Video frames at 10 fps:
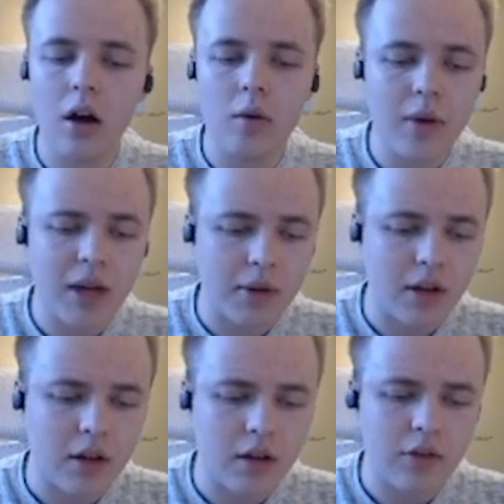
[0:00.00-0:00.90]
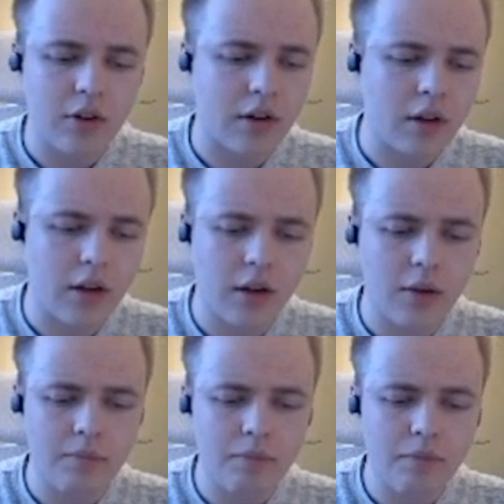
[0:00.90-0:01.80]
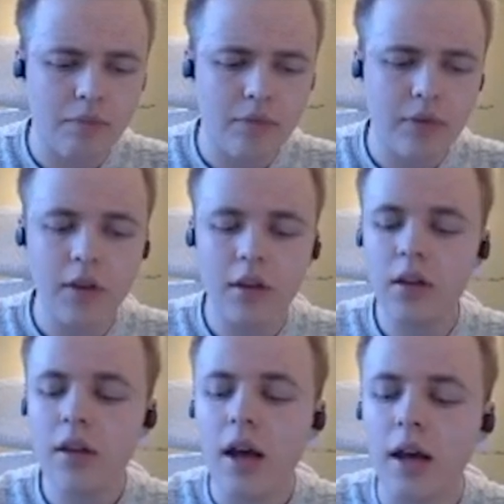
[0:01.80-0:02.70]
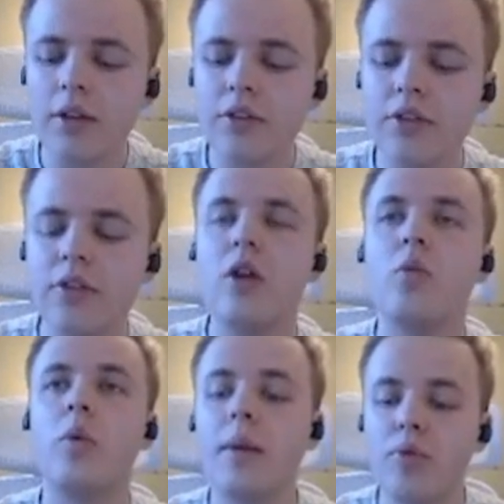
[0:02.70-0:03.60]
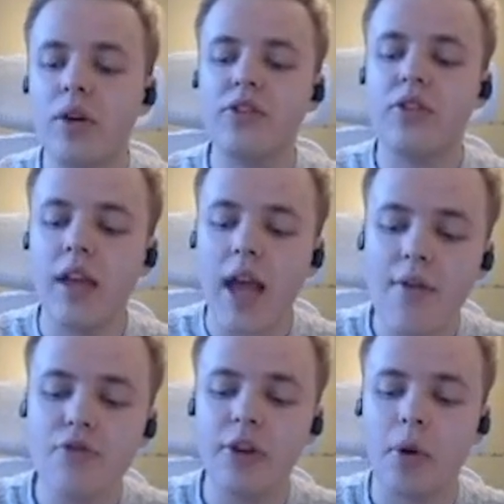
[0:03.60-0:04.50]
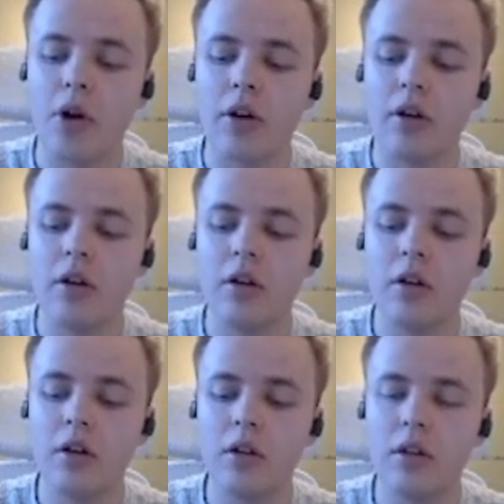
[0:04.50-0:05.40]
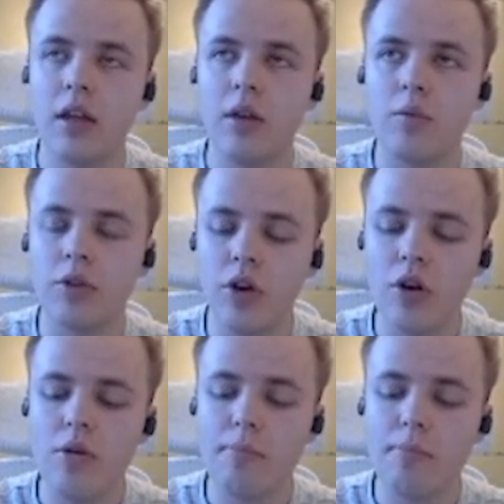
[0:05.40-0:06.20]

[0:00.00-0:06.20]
Wait a minute. Sorry. Yeah, it's when I press the enter bar, the return